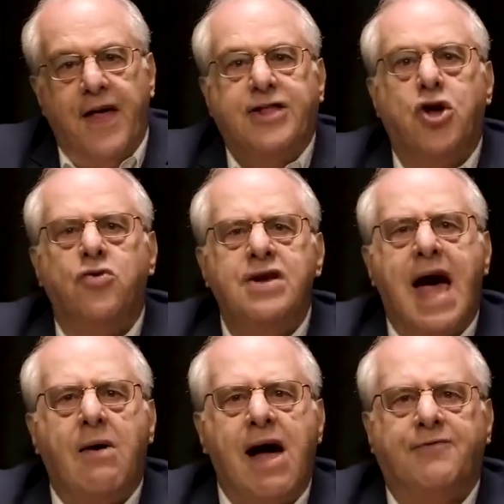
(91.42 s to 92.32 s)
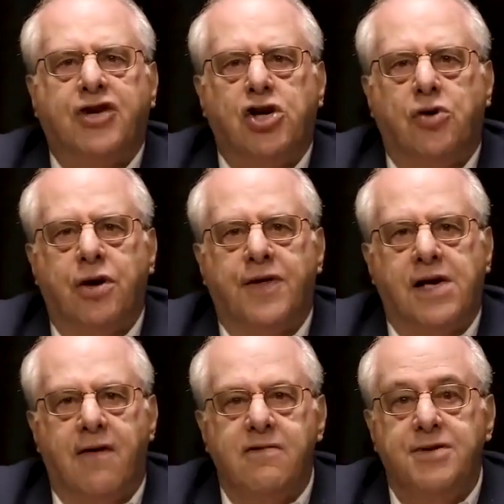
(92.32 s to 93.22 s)
they don't now have to go to the
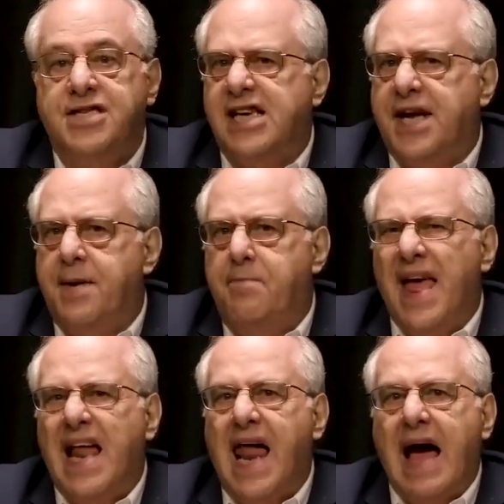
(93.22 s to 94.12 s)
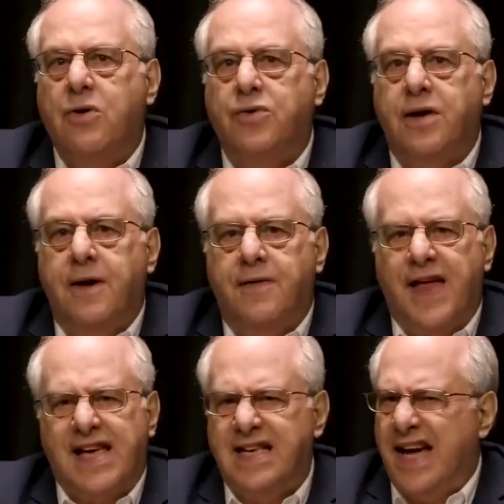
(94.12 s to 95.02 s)
government to get a bailout.
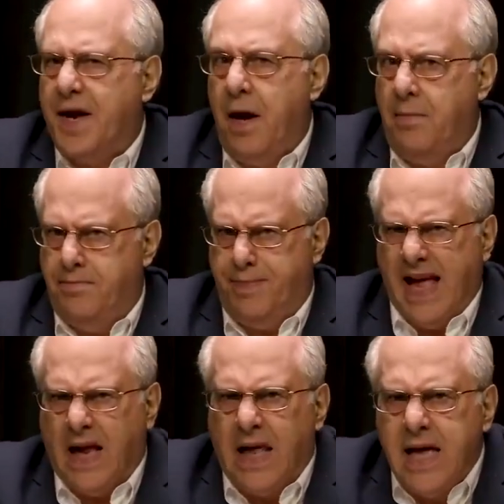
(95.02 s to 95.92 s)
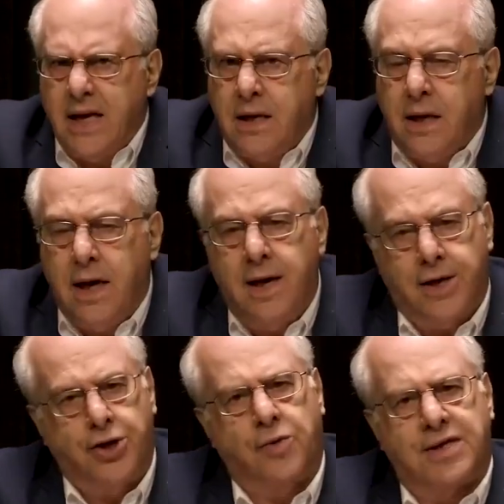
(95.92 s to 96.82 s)
They can get a bail-in.
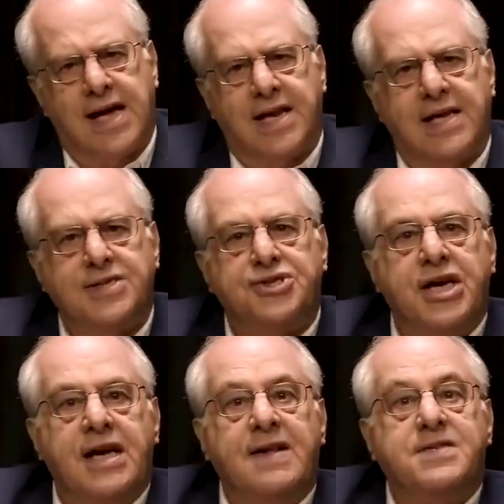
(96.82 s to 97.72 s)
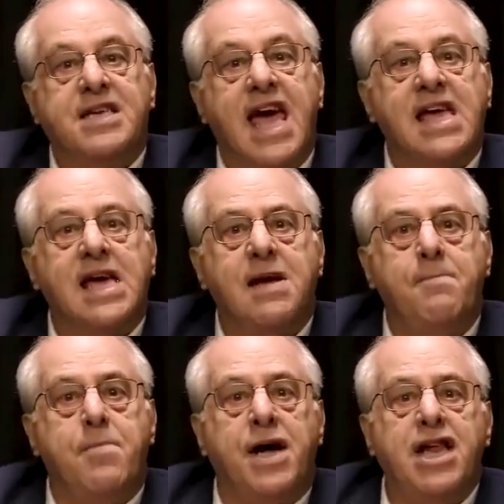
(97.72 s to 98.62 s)
You know what that is? Taking
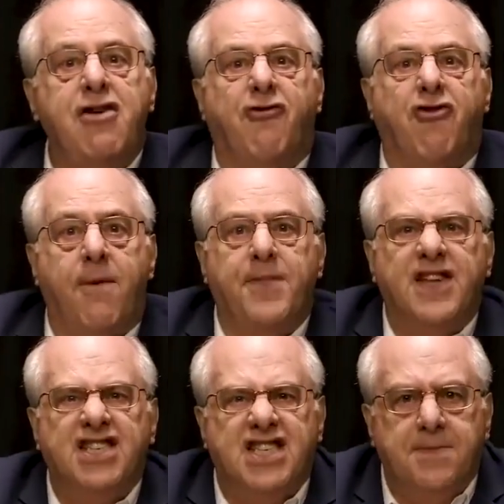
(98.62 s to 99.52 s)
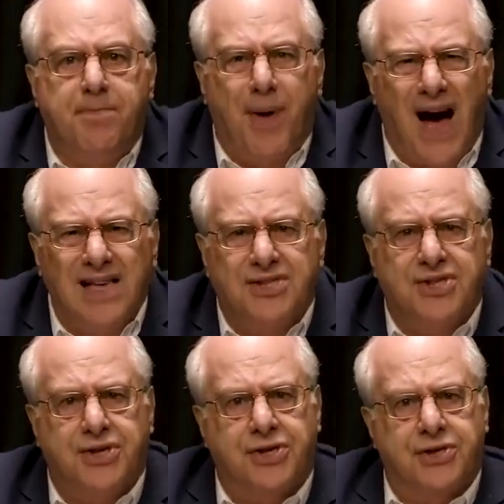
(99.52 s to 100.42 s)
money from the
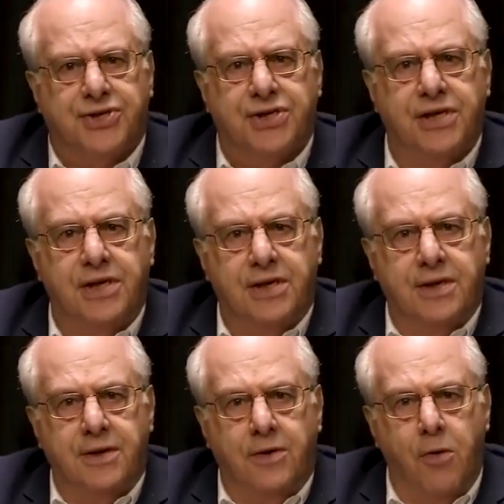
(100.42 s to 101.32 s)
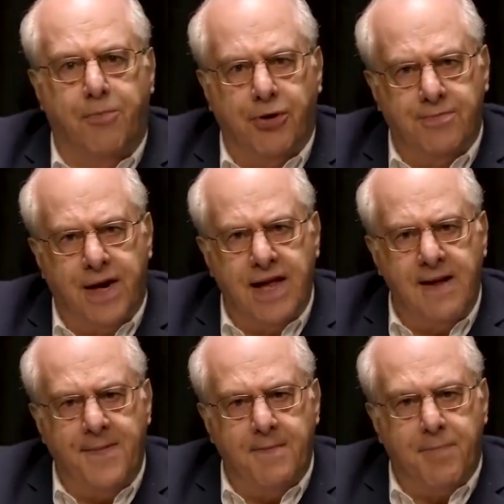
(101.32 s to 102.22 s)
depositors who put
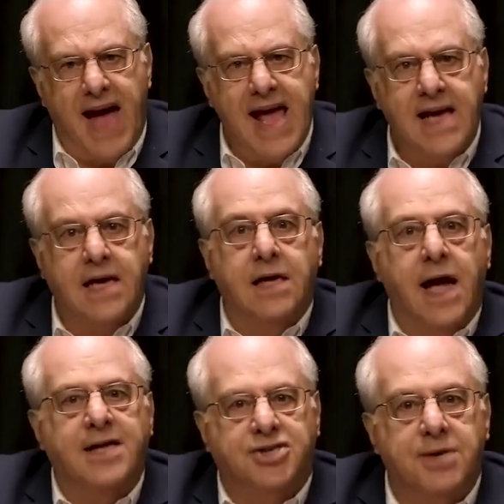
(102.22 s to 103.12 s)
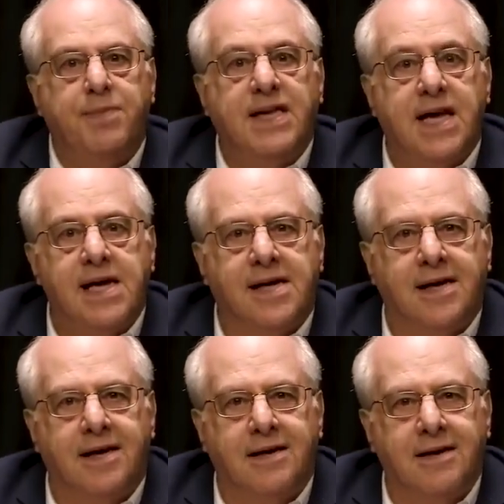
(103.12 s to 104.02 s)
money in the bank and simply
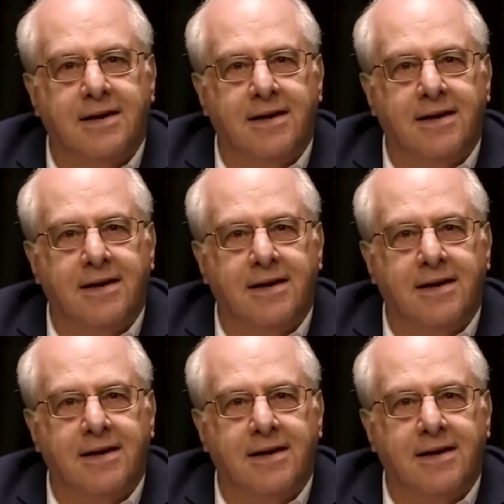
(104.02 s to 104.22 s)
taking it